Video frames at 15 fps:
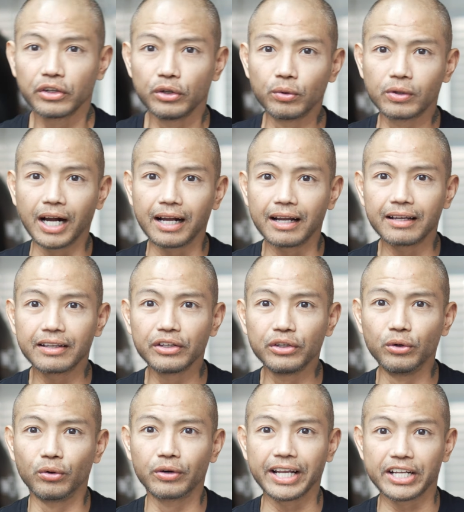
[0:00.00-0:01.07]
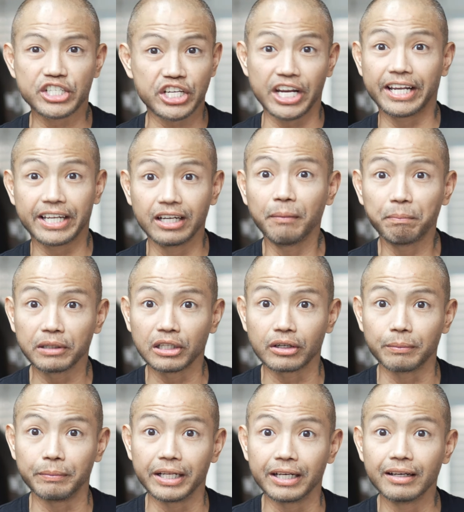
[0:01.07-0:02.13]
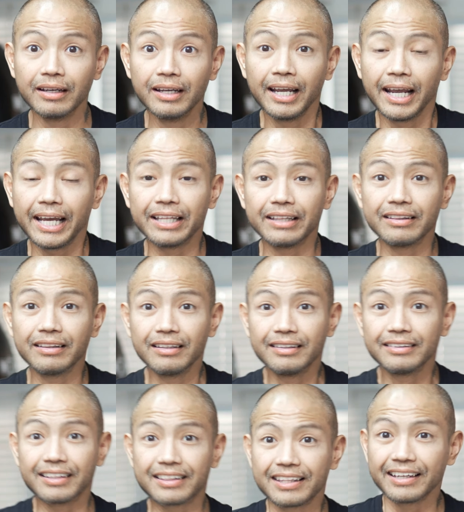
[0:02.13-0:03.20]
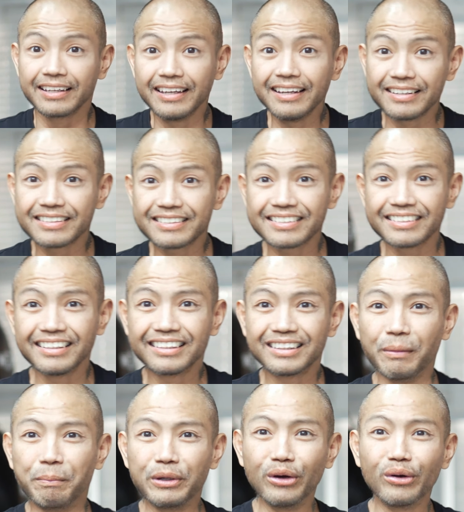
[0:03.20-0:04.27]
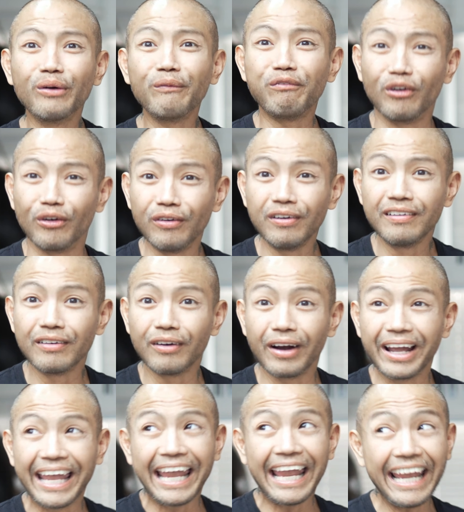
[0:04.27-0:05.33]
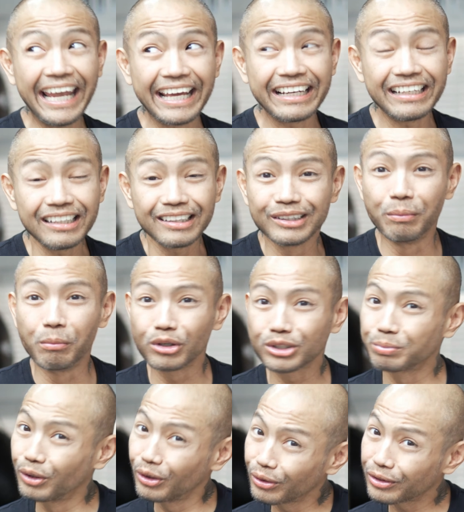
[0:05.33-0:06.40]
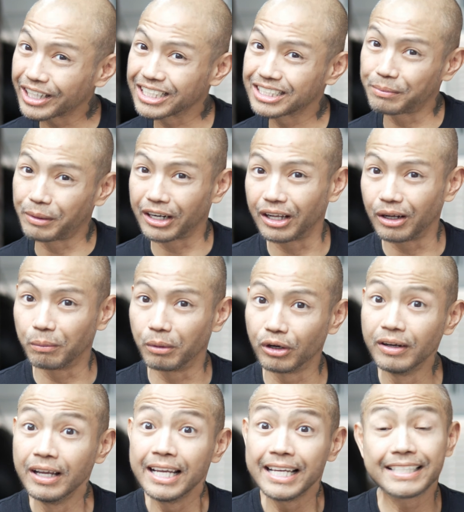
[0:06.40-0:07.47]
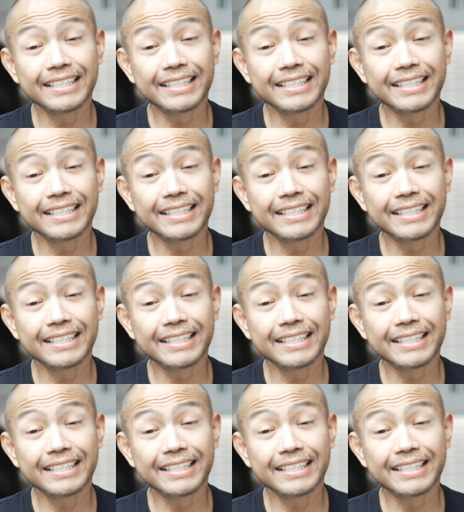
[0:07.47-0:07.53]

you will get shaken up a little bit. And the thing is, the beautiful and the most brutal things about elbow is